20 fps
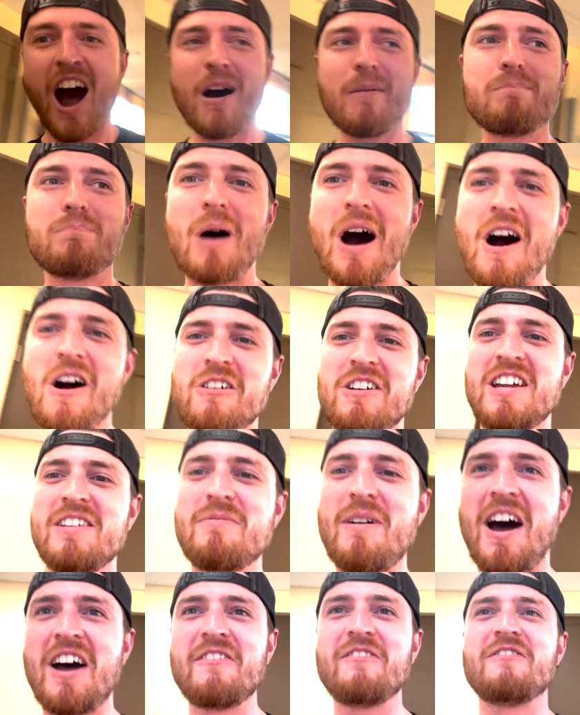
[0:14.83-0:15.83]
A
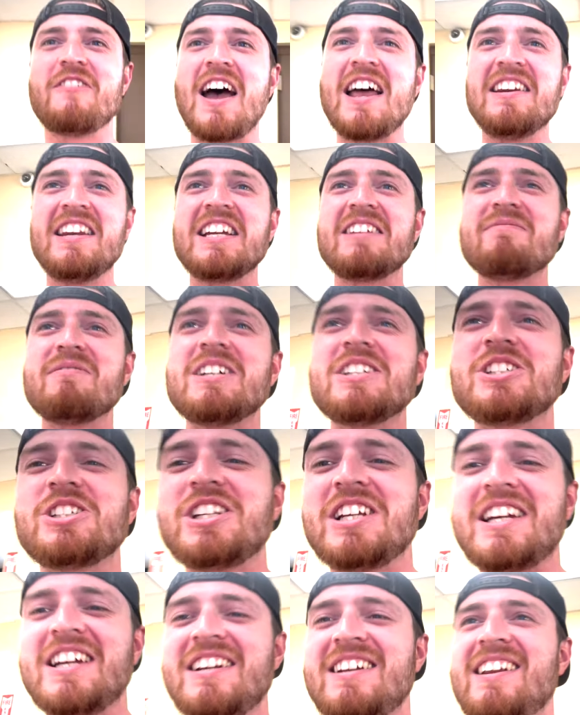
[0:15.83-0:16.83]
Pokemon vending
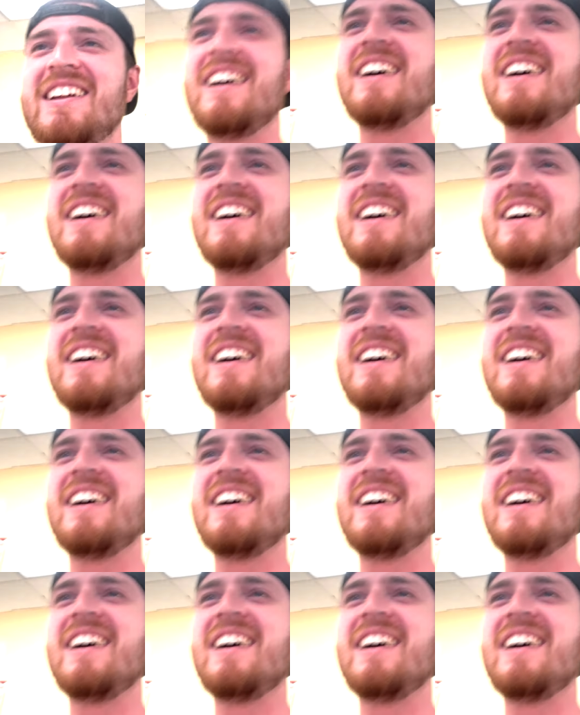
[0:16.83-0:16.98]
machine?